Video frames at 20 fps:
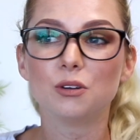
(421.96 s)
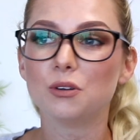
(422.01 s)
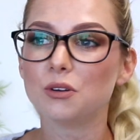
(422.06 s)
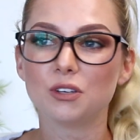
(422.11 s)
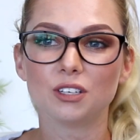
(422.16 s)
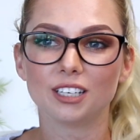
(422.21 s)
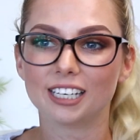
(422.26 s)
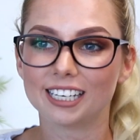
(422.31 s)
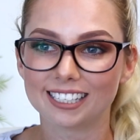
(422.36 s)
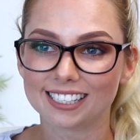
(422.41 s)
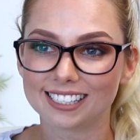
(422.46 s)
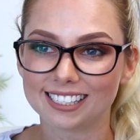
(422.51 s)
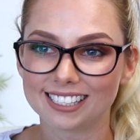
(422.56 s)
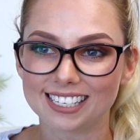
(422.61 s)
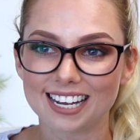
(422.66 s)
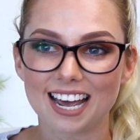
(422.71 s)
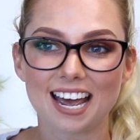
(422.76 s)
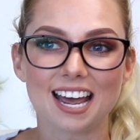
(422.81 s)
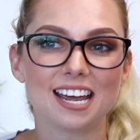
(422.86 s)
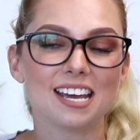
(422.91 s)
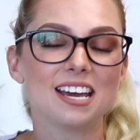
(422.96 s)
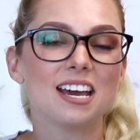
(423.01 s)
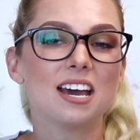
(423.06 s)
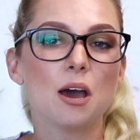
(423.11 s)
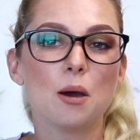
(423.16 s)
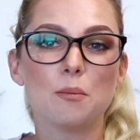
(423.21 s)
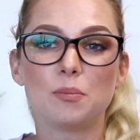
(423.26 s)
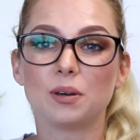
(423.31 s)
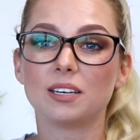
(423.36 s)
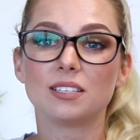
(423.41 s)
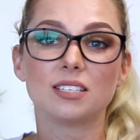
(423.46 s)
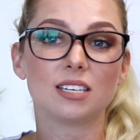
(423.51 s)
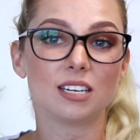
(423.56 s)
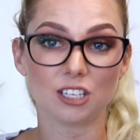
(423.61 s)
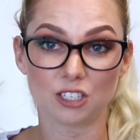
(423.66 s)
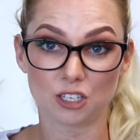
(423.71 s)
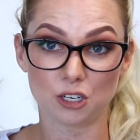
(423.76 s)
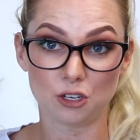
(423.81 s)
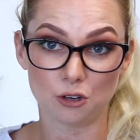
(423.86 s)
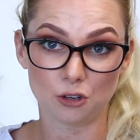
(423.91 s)
Year's Day, because it
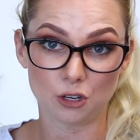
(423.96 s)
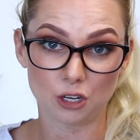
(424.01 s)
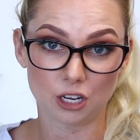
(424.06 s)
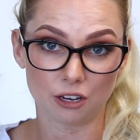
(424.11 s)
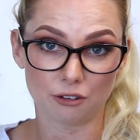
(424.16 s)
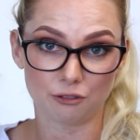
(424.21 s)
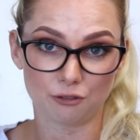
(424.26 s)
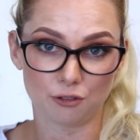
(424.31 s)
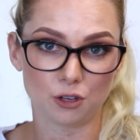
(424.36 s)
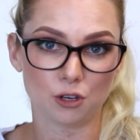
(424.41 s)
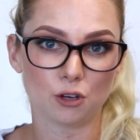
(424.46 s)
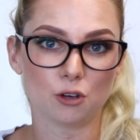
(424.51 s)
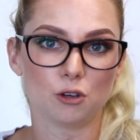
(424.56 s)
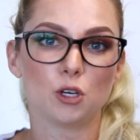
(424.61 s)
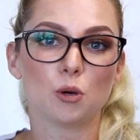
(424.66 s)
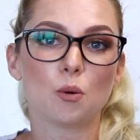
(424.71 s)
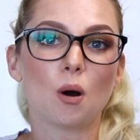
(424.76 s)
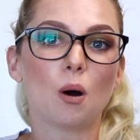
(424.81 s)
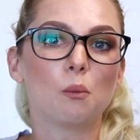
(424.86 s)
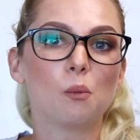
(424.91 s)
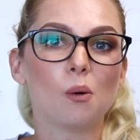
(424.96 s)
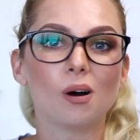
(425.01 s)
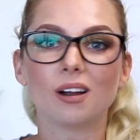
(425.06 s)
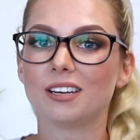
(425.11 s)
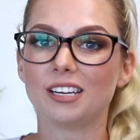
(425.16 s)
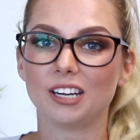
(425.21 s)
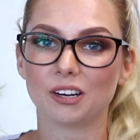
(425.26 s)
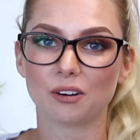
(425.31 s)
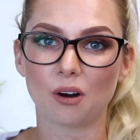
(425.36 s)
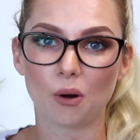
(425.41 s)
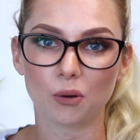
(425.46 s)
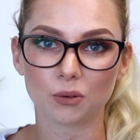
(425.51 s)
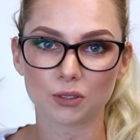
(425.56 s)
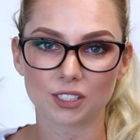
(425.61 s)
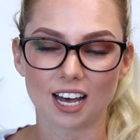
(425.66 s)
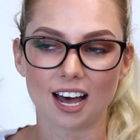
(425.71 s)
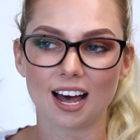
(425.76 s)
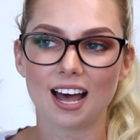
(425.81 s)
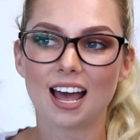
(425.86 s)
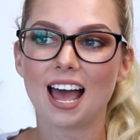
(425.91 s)
is a new year for you. You are 1 year
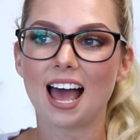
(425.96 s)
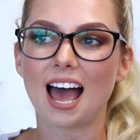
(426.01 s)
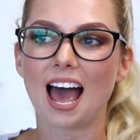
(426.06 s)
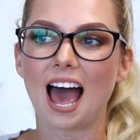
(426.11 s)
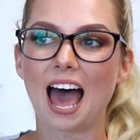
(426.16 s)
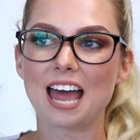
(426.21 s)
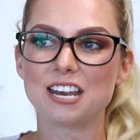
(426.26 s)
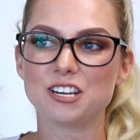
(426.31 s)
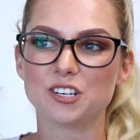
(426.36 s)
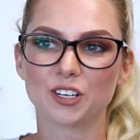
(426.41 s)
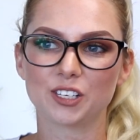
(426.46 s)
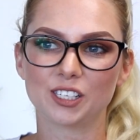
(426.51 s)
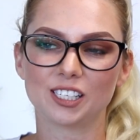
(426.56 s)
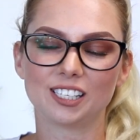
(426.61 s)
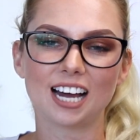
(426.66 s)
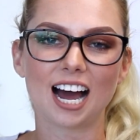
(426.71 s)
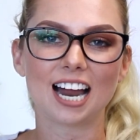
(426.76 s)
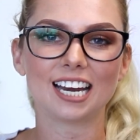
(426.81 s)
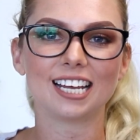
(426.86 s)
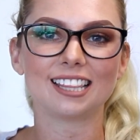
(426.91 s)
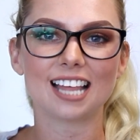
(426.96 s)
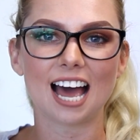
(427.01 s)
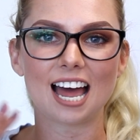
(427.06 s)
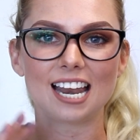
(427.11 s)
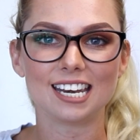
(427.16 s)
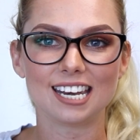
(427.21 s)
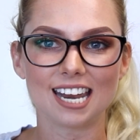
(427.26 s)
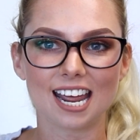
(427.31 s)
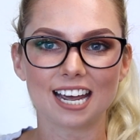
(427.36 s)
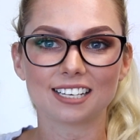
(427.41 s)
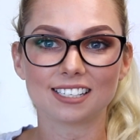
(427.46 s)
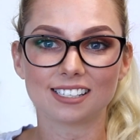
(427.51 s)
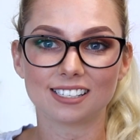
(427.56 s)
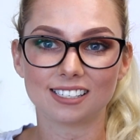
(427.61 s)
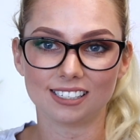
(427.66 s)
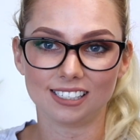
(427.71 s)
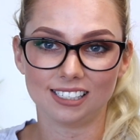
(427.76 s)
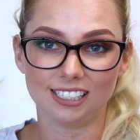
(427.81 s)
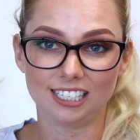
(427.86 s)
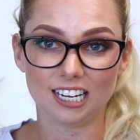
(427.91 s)
older and you're starting that next
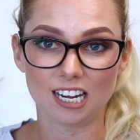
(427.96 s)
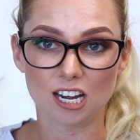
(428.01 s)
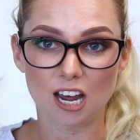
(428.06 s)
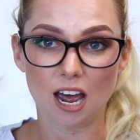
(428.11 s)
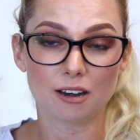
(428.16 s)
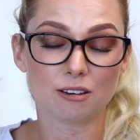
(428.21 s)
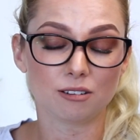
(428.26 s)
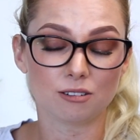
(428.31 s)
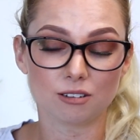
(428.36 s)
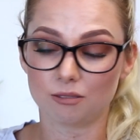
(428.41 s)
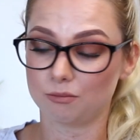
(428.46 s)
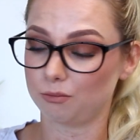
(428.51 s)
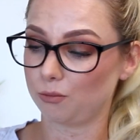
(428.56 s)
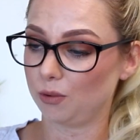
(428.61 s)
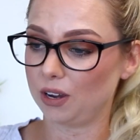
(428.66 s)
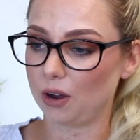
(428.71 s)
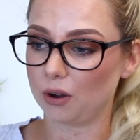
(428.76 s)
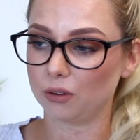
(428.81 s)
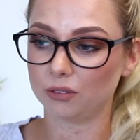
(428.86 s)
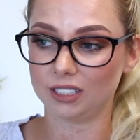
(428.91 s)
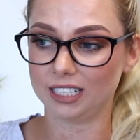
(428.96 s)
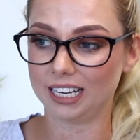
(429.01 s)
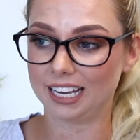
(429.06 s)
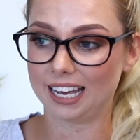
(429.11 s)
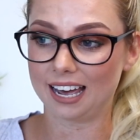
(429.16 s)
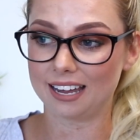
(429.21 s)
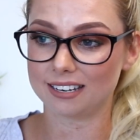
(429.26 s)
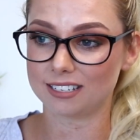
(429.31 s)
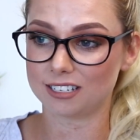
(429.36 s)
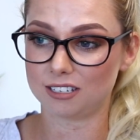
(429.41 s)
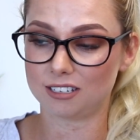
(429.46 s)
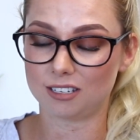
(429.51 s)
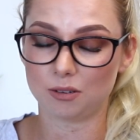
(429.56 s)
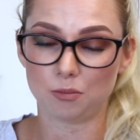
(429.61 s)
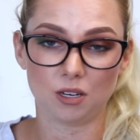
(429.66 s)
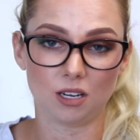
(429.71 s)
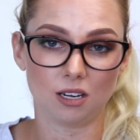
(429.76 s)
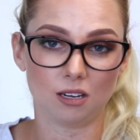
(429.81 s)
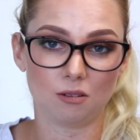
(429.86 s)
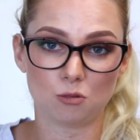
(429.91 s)
year. And we only get to
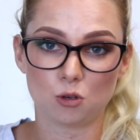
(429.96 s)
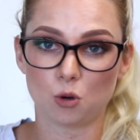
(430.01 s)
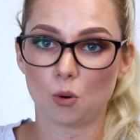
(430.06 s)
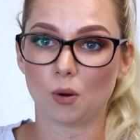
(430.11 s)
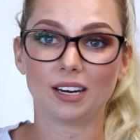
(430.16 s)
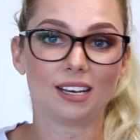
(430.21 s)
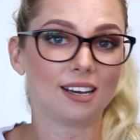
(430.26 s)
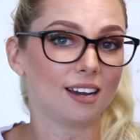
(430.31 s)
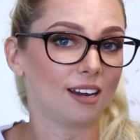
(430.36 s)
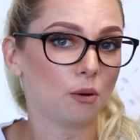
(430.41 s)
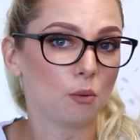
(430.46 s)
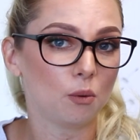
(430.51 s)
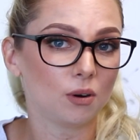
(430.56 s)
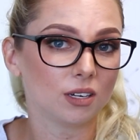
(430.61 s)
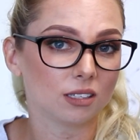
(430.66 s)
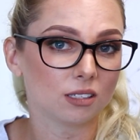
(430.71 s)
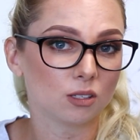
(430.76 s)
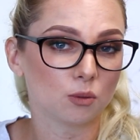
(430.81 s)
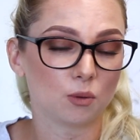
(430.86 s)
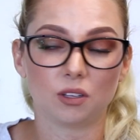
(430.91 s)
be 28 once.